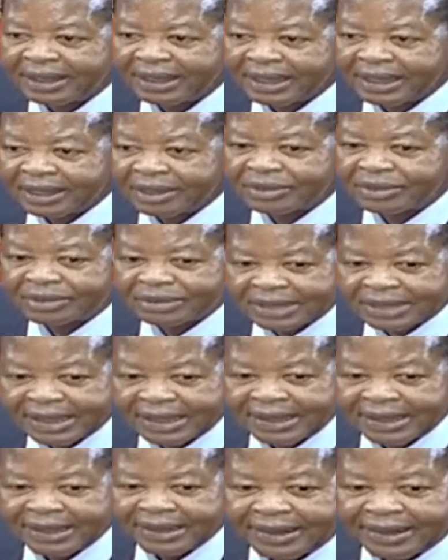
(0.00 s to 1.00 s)
And I want to
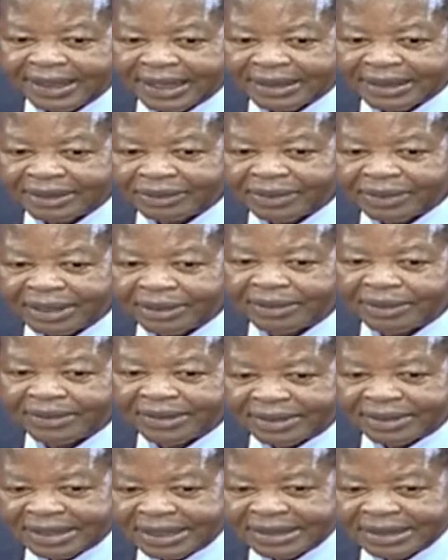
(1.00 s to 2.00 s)
say that is one of
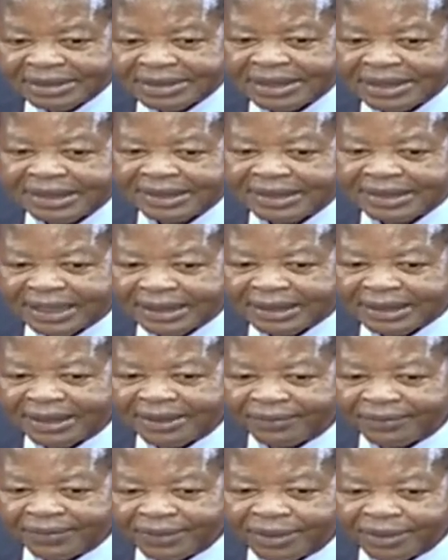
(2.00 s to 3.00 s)
the things that
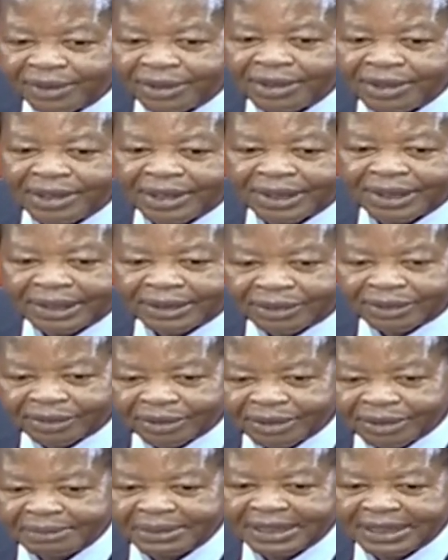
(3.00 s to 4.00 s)
I feel
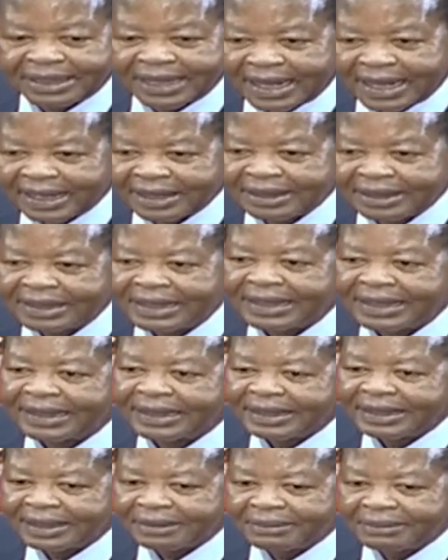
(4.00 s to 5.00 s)
could be done
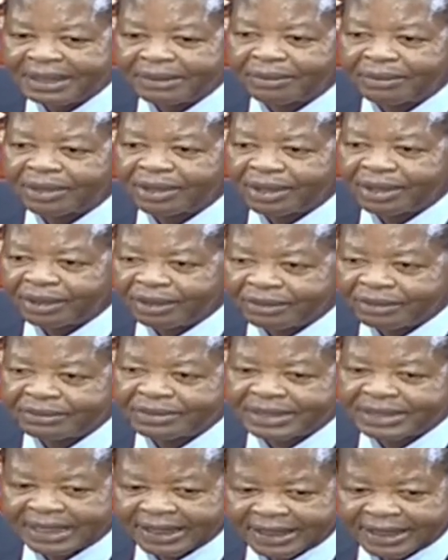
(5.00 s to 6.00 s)
in the memory of Mr.